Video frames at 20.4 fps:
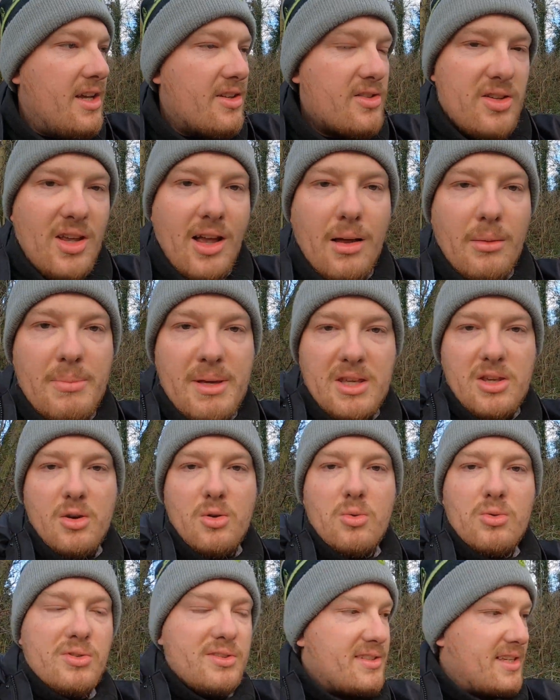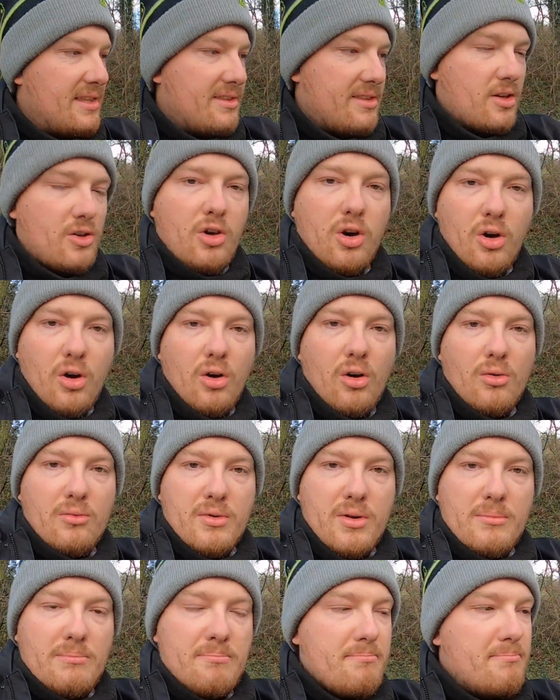So I'll be using the
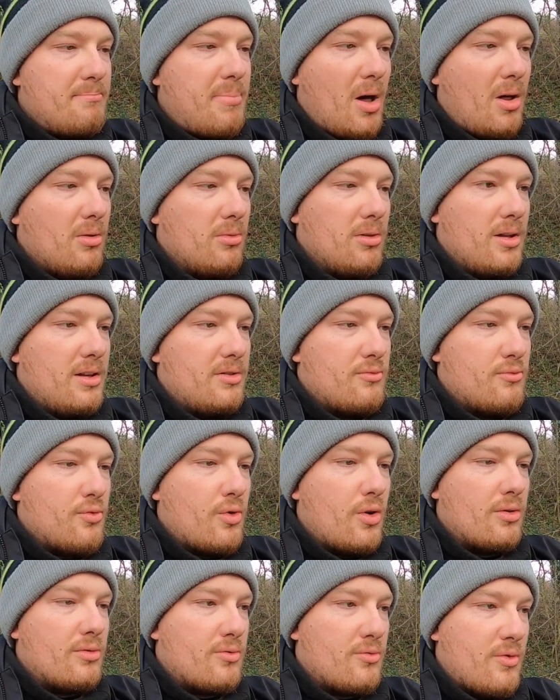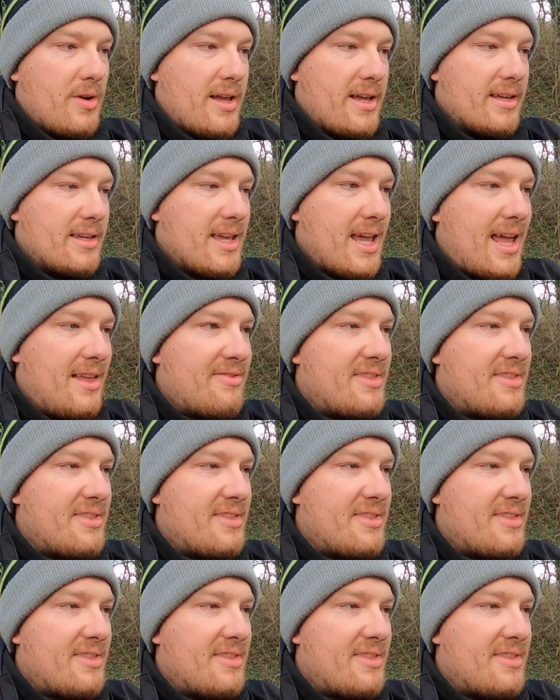Corum bolt and run rig,